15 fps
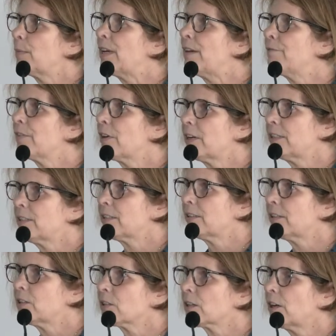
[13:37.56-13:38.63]
invite
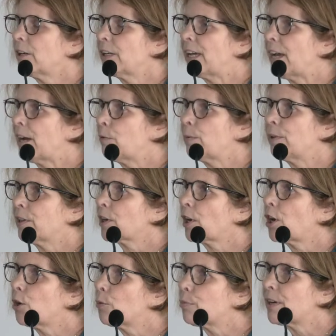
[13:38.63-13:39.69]
that's going out with a
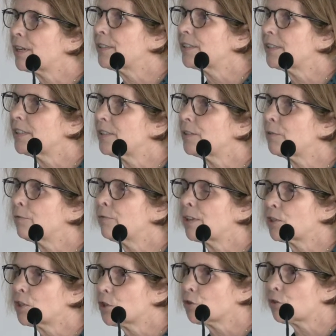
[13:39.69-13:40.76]
co-branded
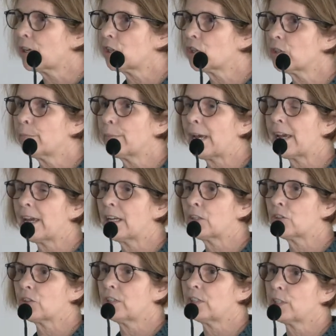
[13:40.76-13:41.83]
registration
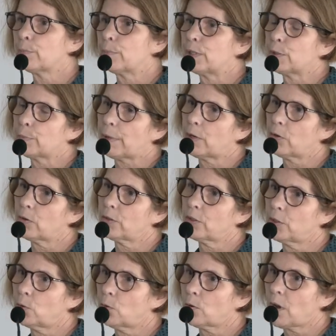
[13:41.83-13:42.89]
page that's bespoke
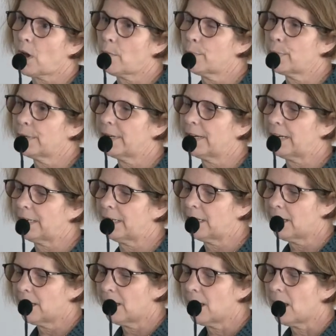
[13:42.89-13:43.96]
to your company,
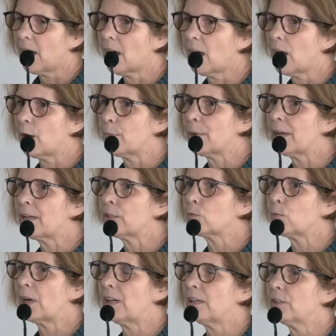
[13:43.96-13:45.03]
as
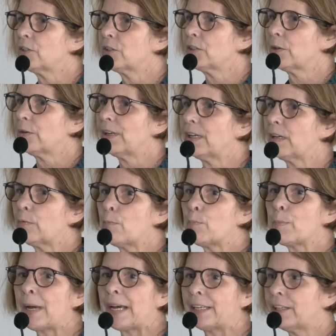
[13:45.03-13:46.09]
well as doing
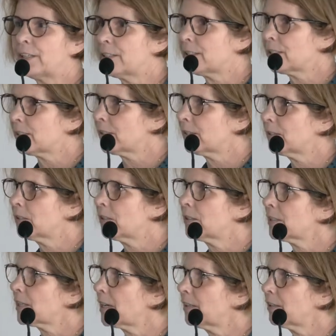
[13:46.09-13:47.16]
banners to
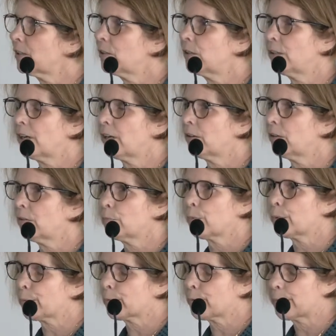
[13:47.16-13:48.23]
say that, you know,
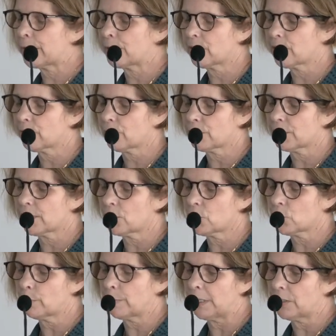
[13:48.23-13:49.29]
promoting across
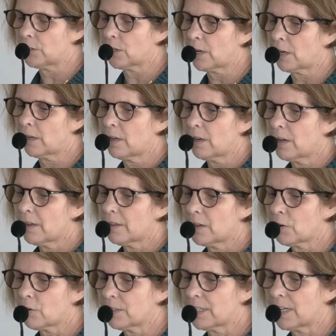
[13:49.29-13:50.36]
social media that
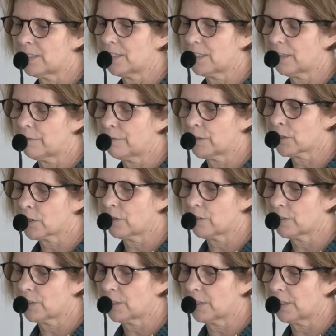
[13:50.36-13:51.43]
you're attending
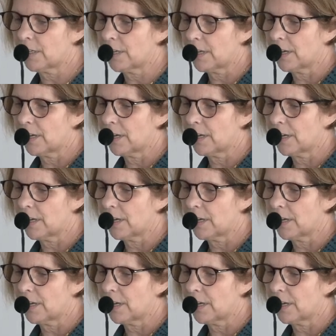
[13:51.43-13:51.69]
InfoSecurity